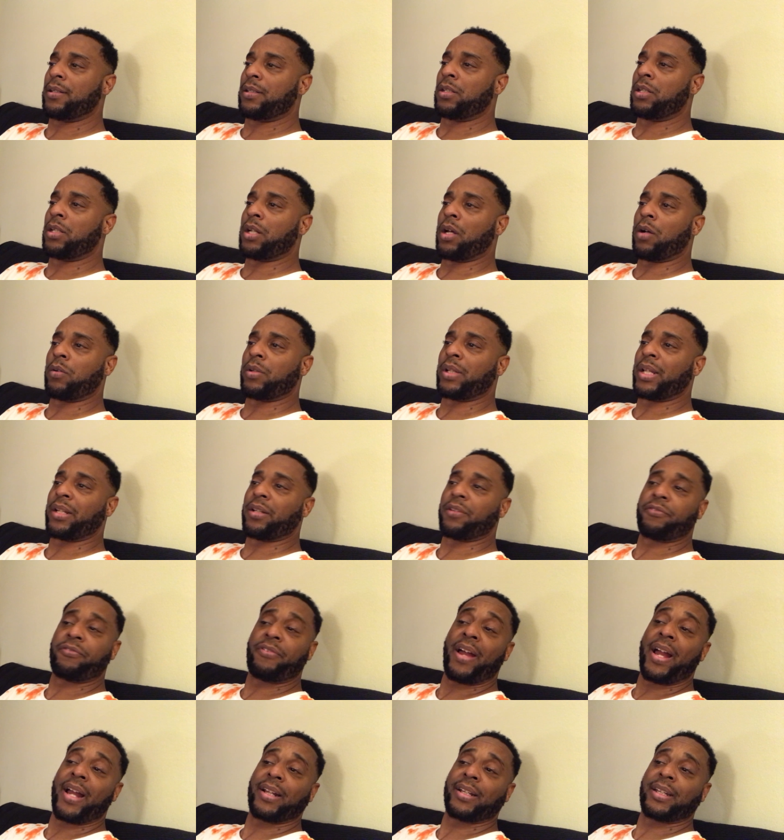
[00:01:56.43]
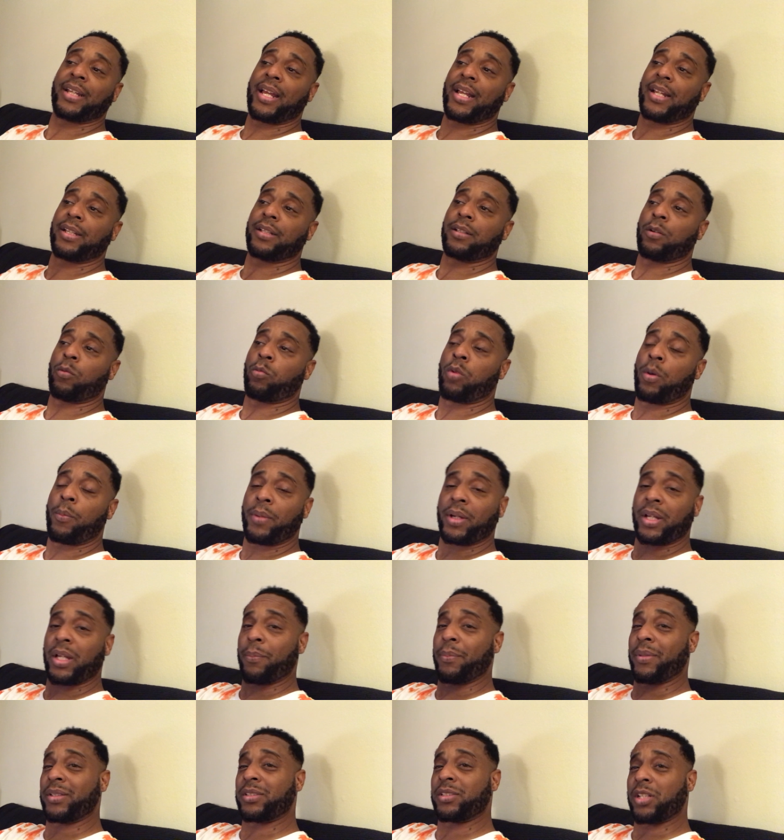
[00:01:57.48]
you know, that the fact that the woman
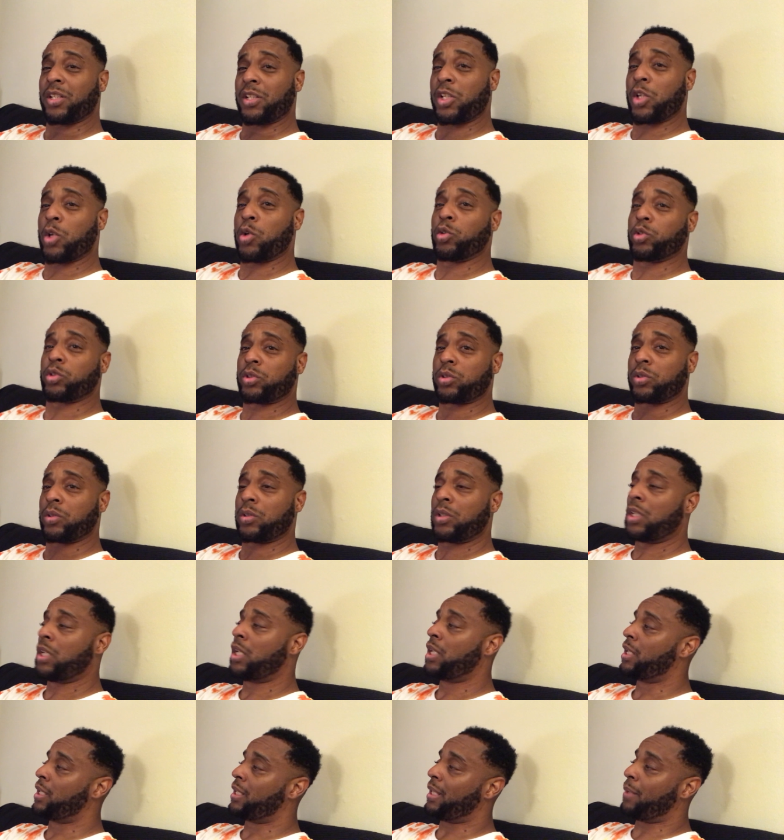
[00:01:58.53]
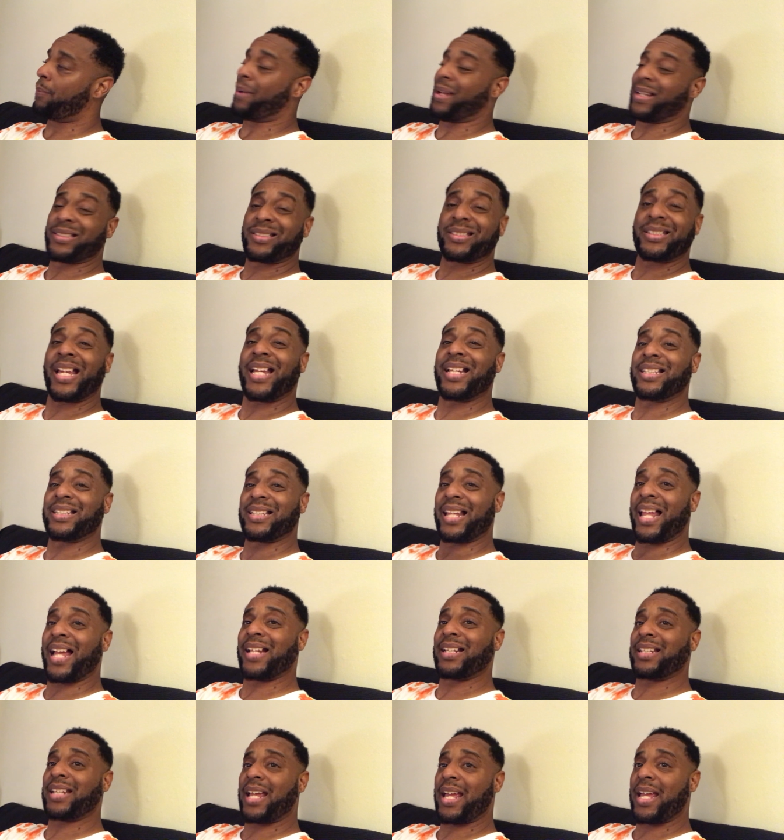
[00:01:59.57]
can be seduced by Satan
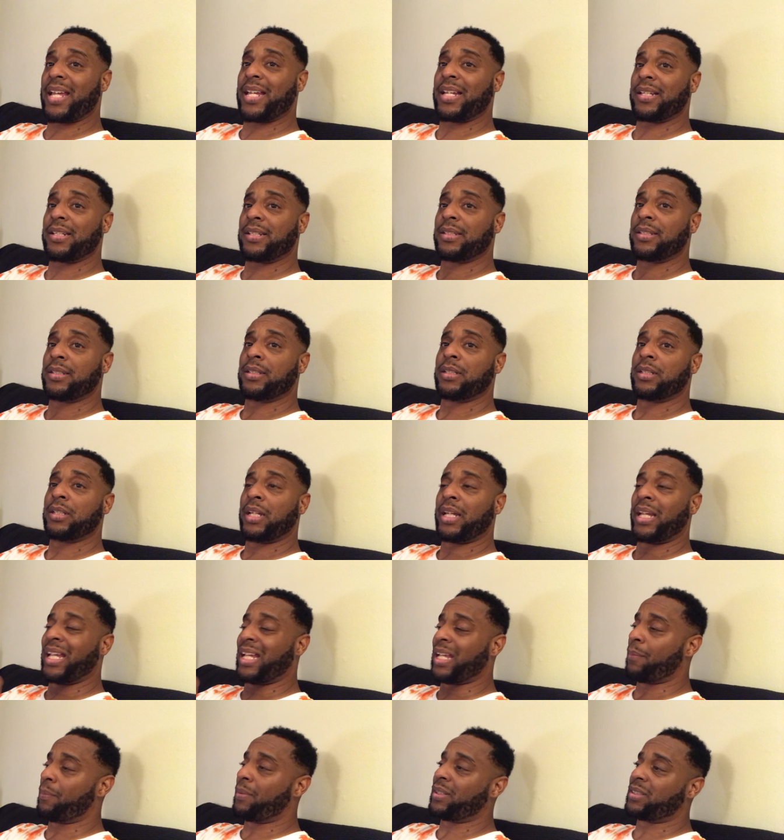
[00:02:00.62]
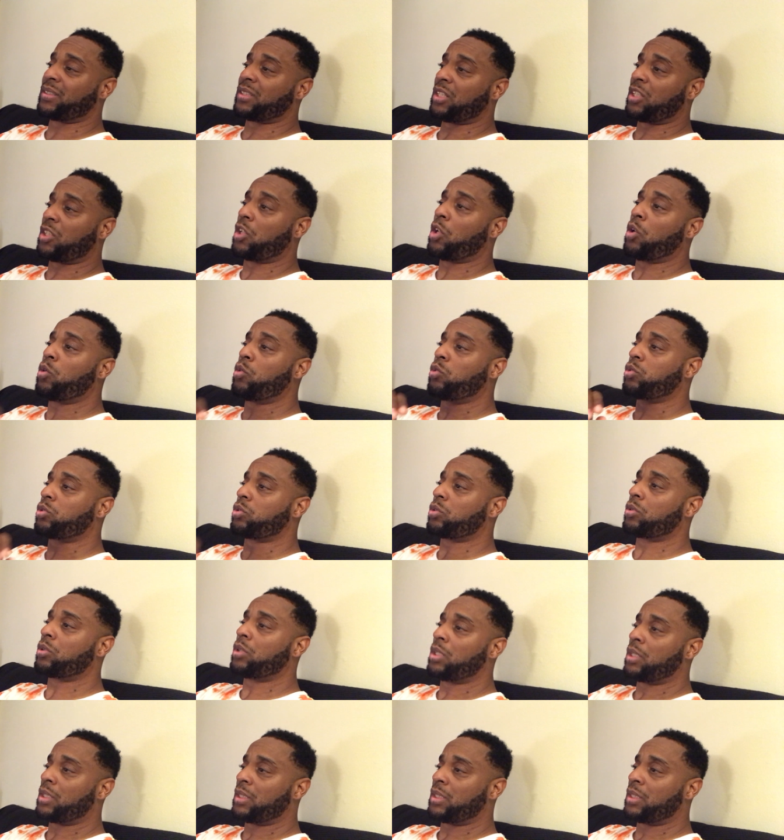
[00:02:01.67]
like that. He can be seduced.